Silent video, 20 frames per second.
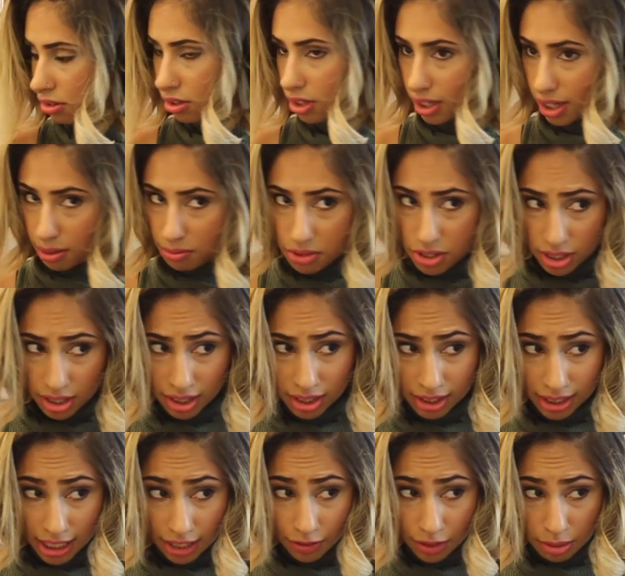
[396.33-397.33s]
And I'm just gonna
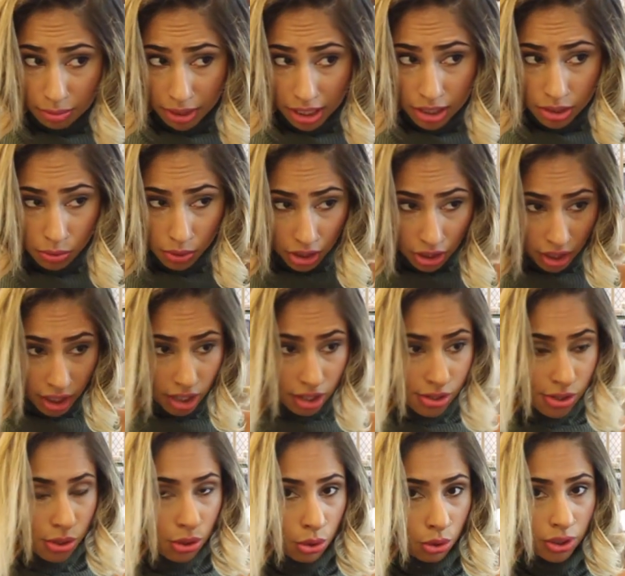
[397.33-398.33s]
leave it because when your hair
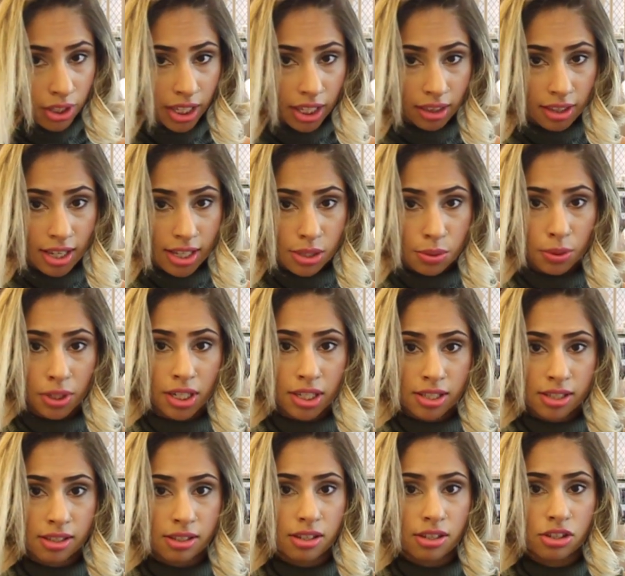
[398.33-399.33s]
is cooling, that's when
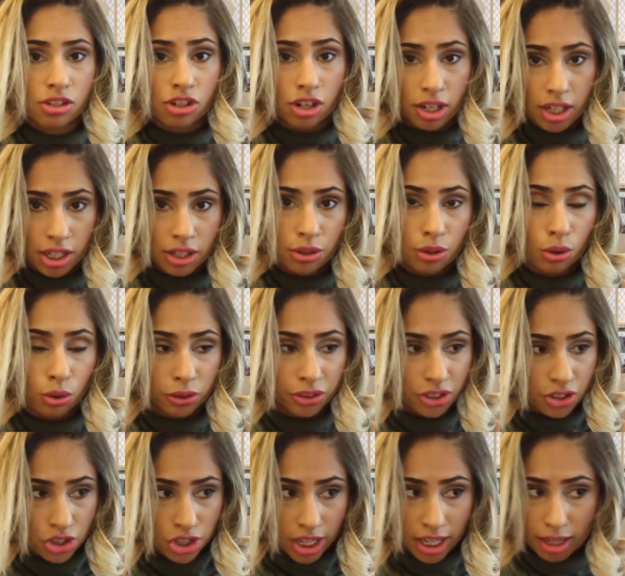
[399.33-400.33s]
it's starting to hold the
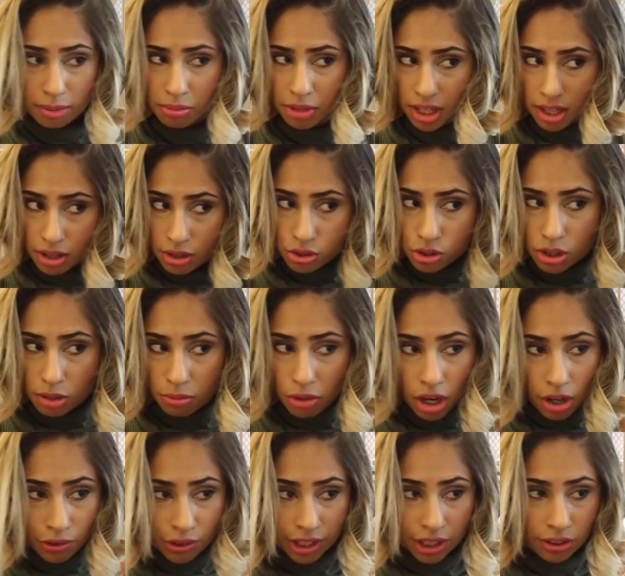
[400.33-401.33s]
shape. So I'm
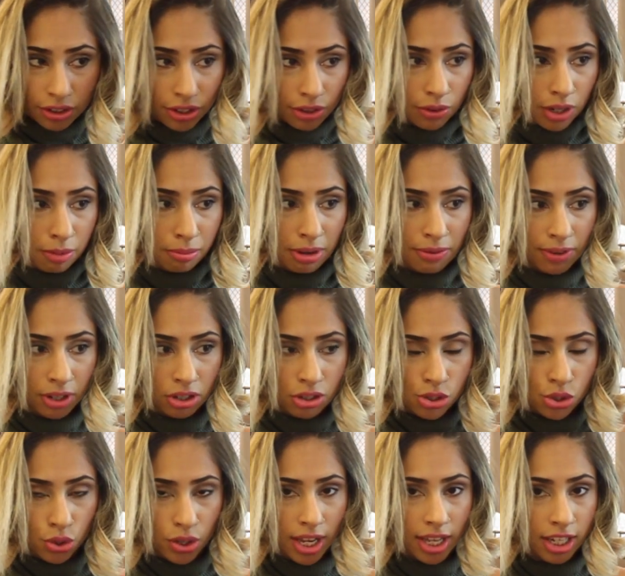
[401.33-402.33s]
not really going to run my fingers
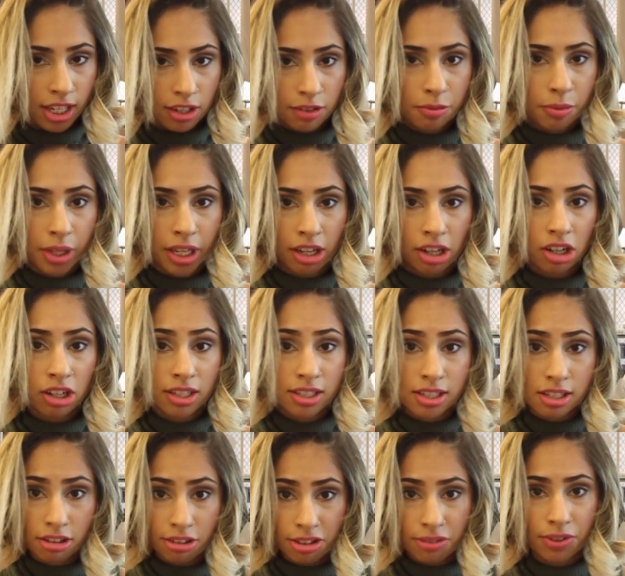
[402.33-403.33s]
through any of my hair
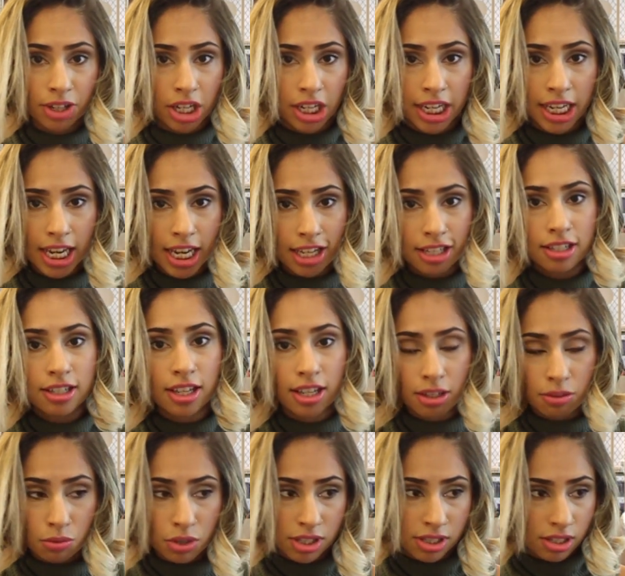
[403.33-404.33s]
until the very end
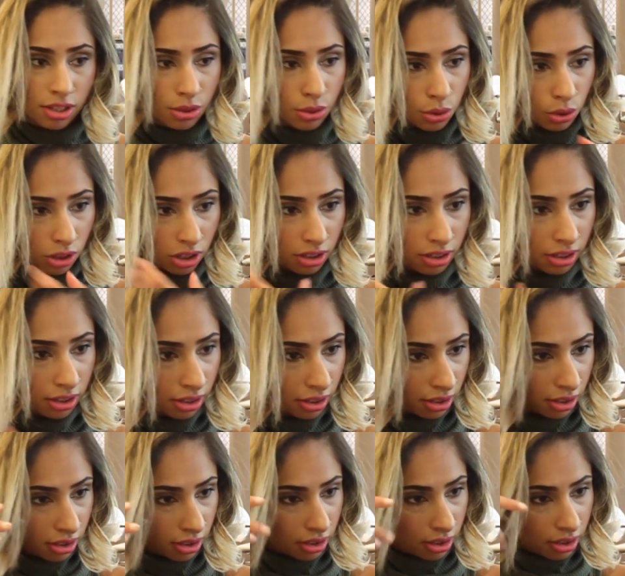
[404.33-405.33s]
and once it's cool,
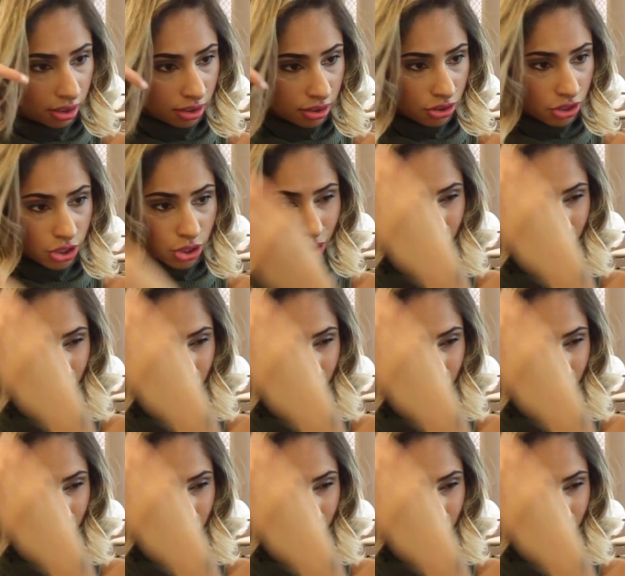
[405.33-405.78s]
just